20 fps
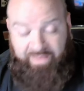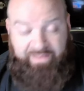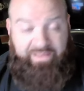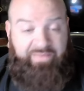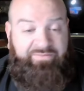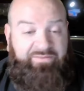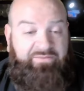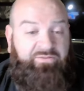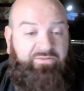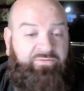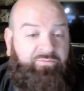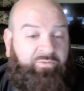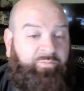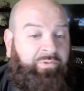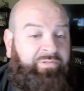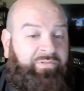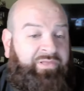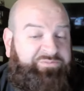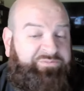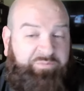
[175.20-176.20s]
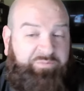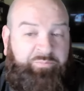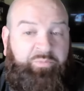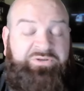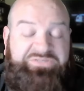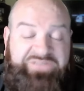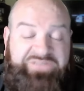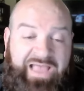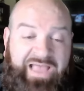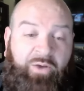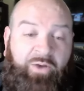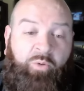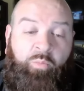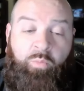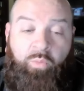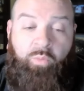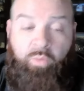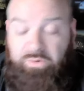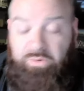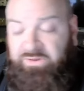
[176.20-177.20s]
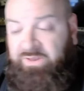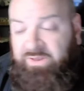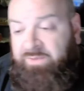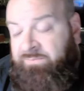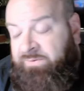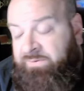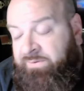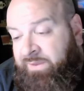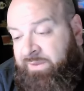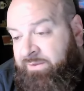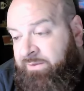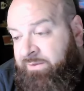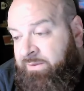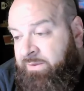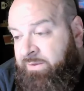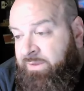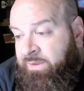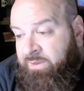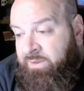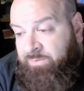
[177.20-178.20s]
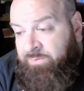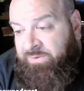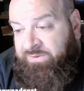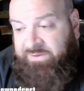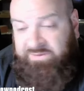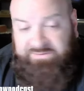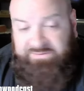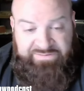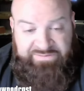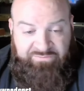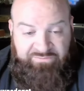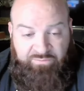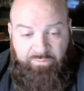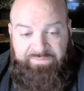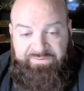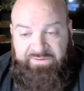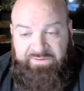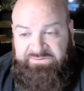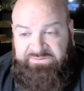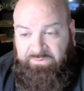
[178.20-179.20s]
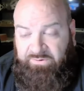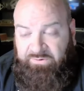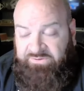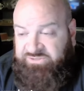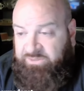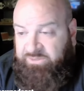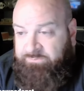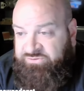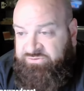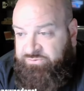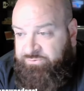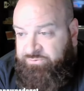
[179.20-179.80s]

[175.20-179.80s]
Like, I think the three-point line should be pushed out more in the NBA because everyone thinks they're a jump